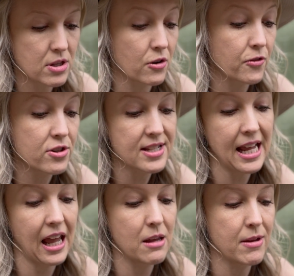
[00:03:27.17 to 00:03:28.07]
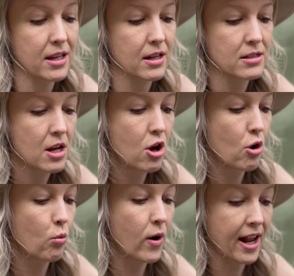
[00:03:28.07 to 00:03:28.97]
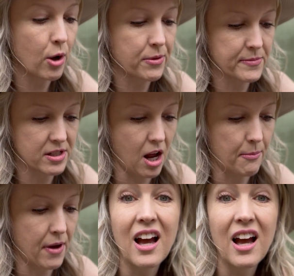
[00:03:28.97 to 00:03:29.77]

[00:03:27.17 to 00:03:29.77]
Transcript: their first AA meetings, what helped them stop.